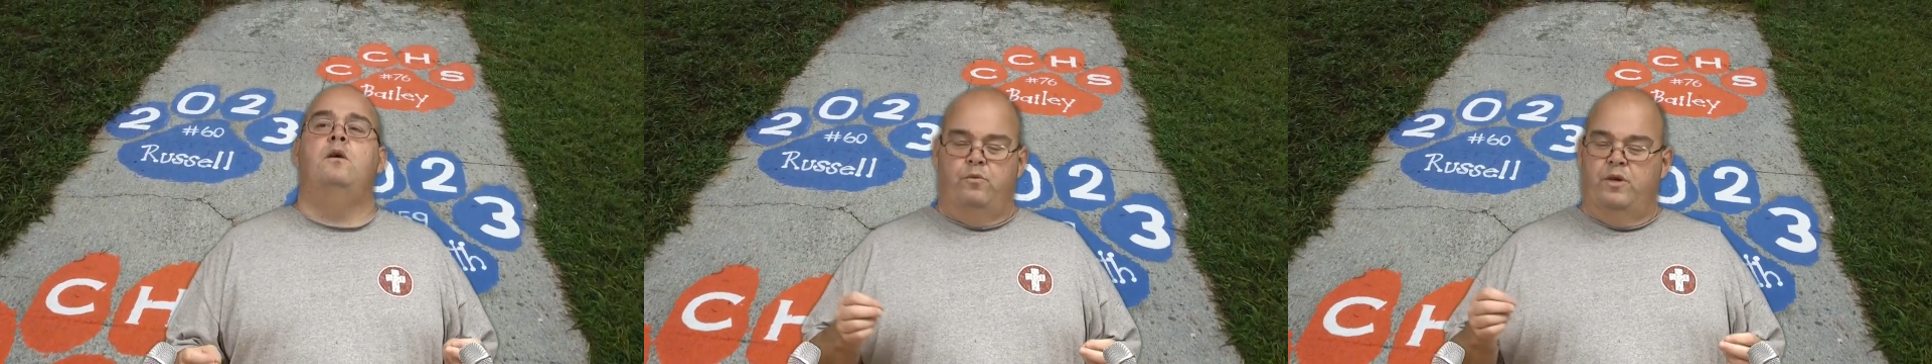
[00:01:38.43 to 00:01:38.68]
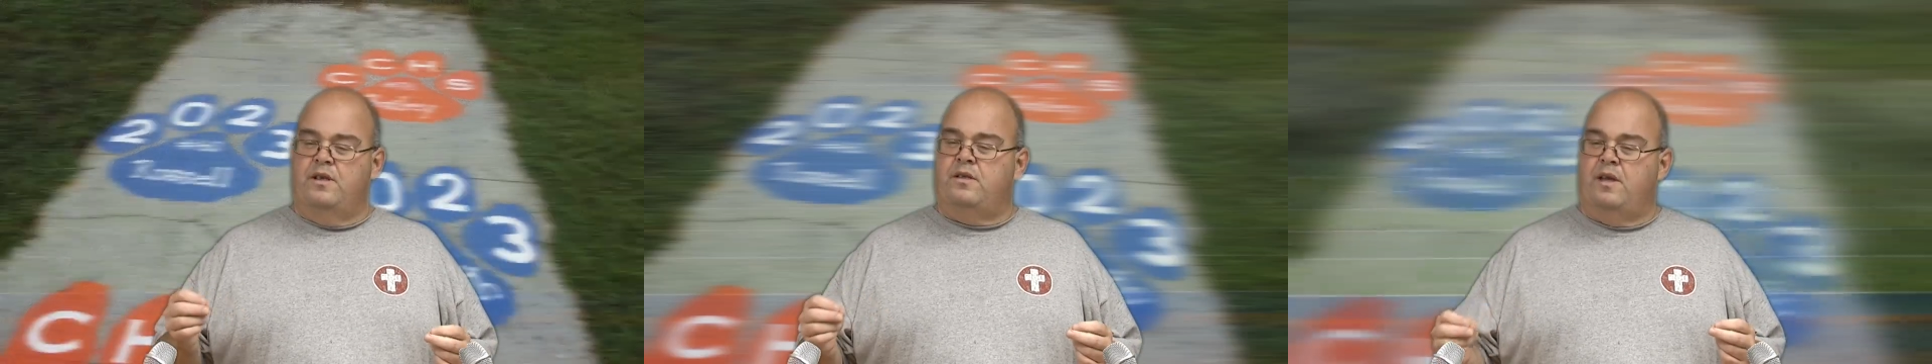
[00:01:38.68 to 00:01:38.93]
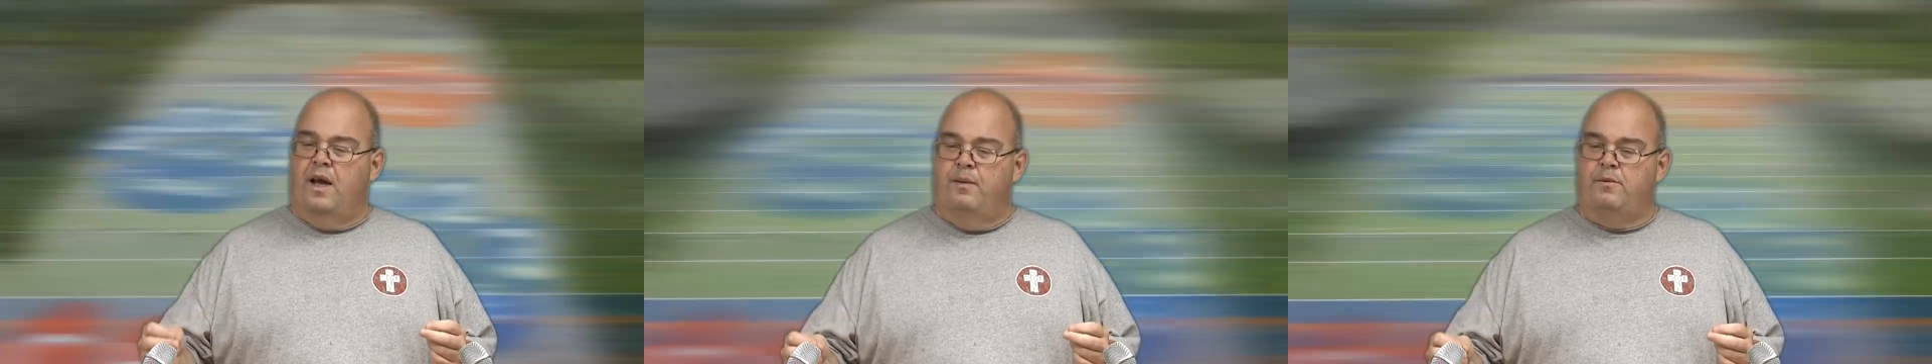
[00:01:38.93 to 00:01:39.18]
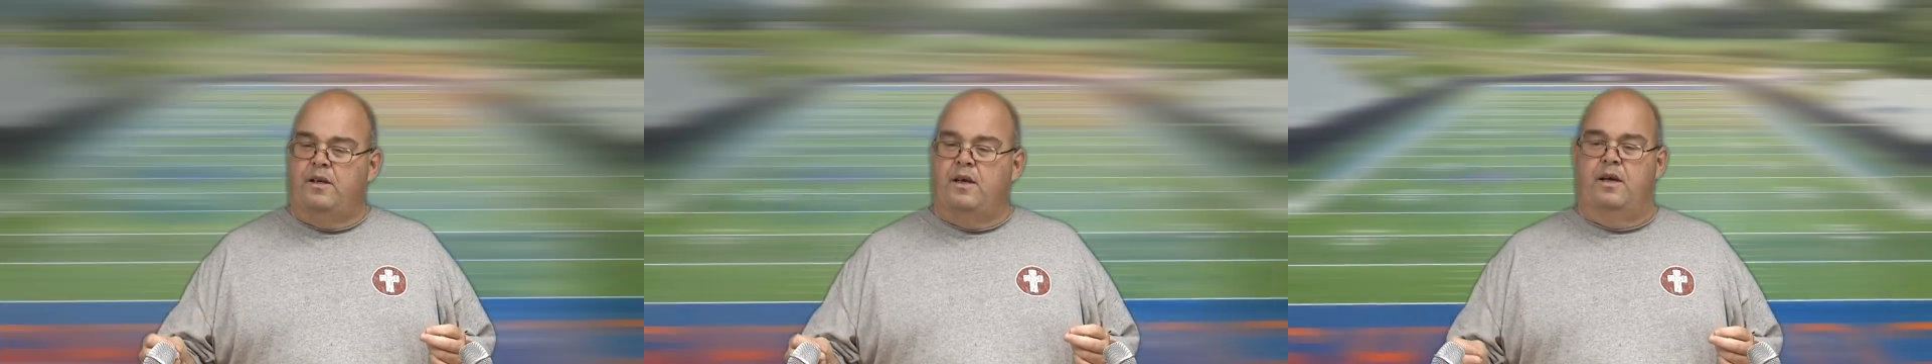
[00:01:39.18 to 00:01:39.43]
when it's
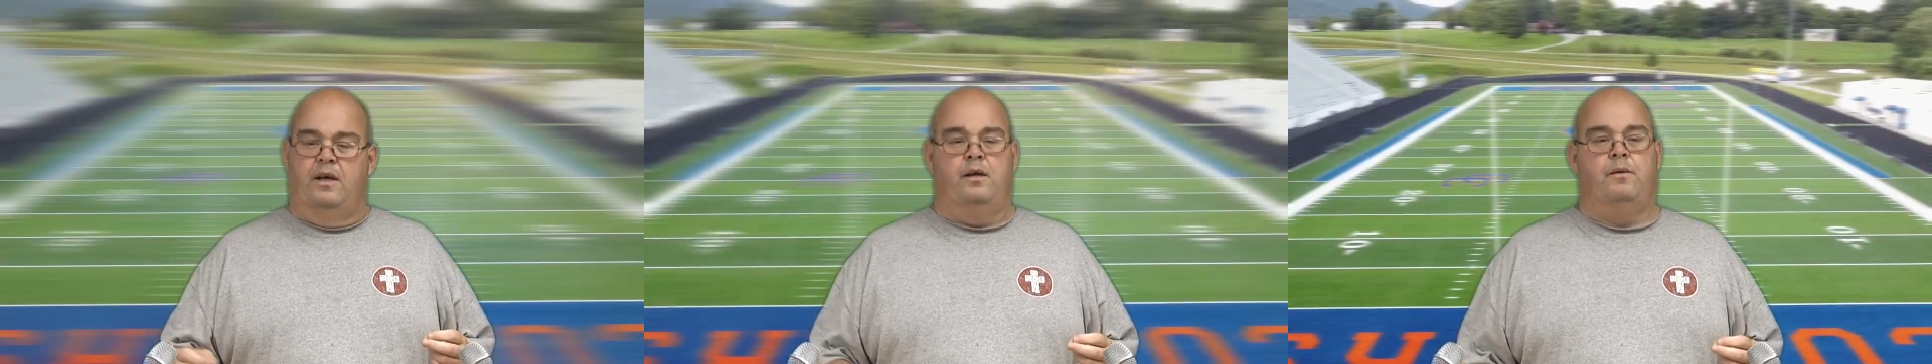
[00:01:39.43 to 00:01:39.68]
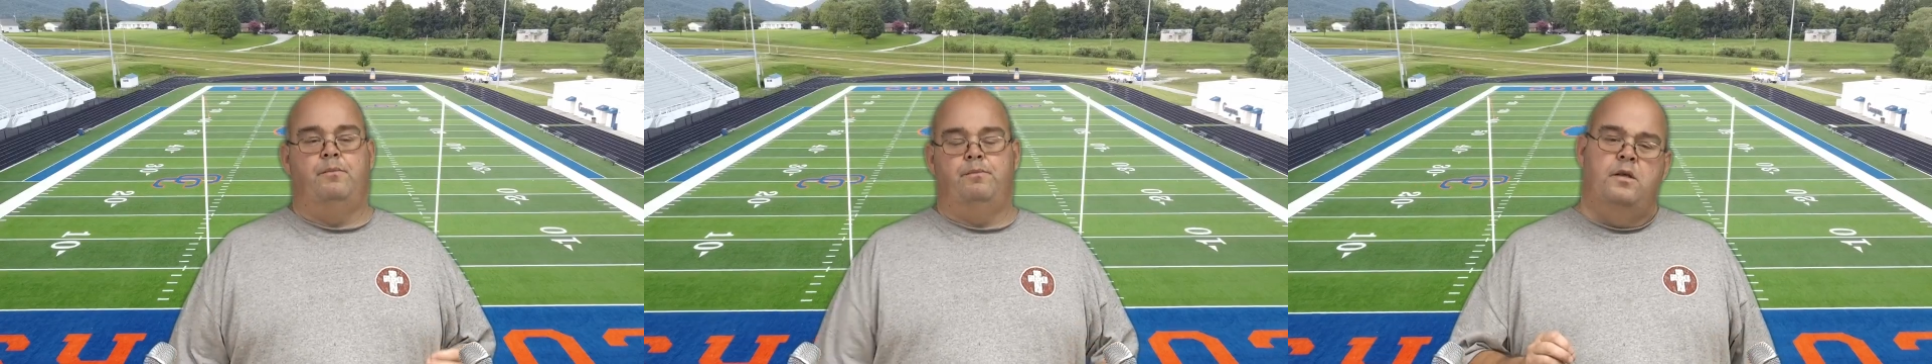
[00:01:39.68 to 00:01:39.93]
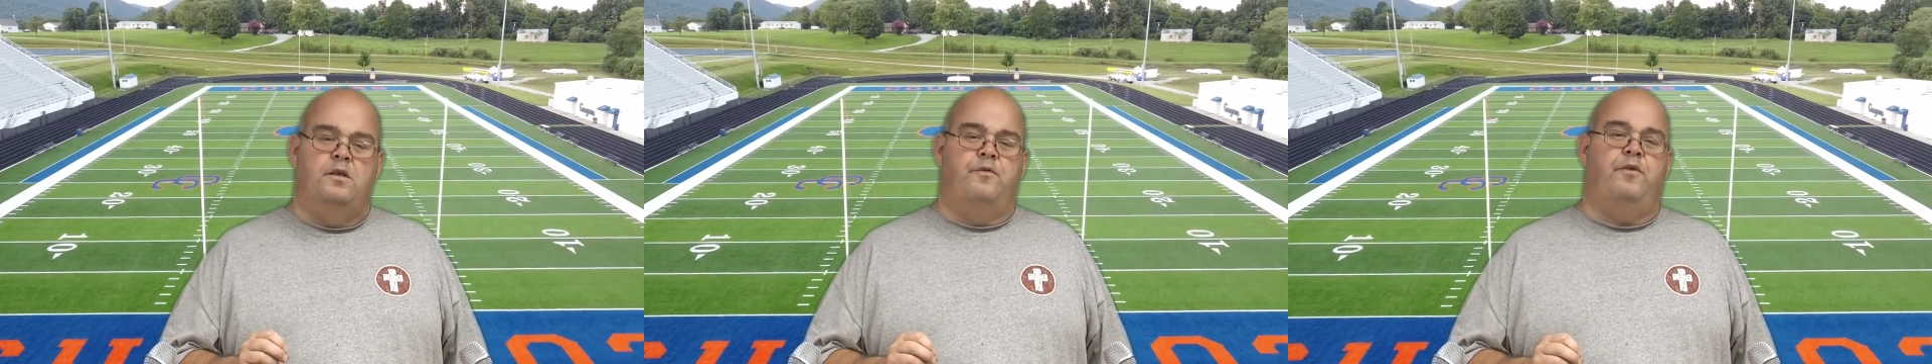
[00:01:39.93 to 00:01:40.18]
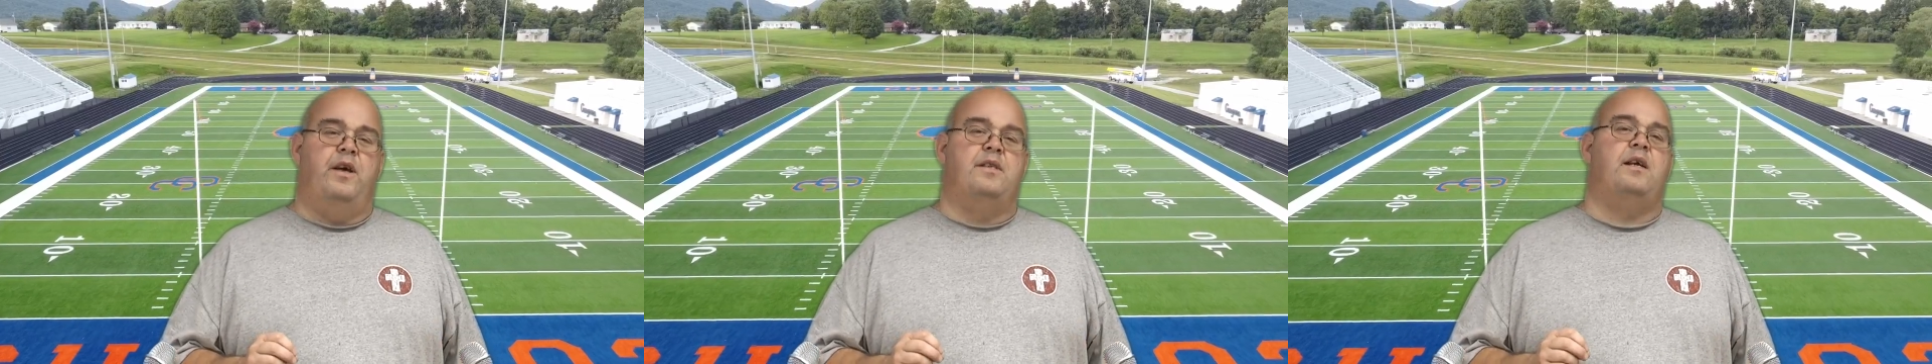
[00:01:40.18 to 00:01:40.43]
time to kick. So
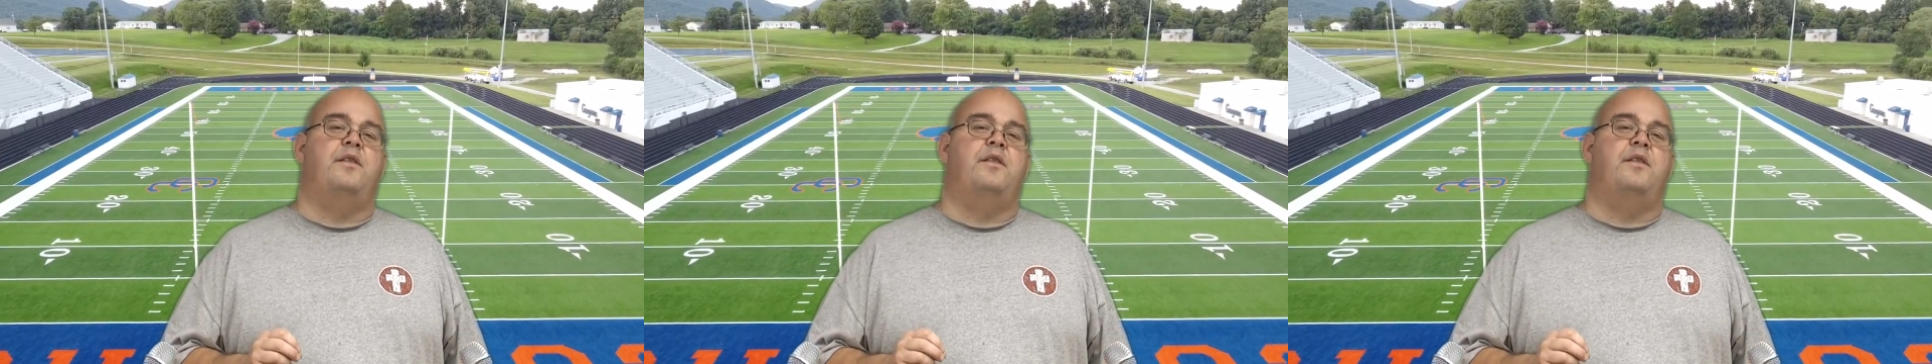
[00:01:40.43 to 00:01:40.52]
fans,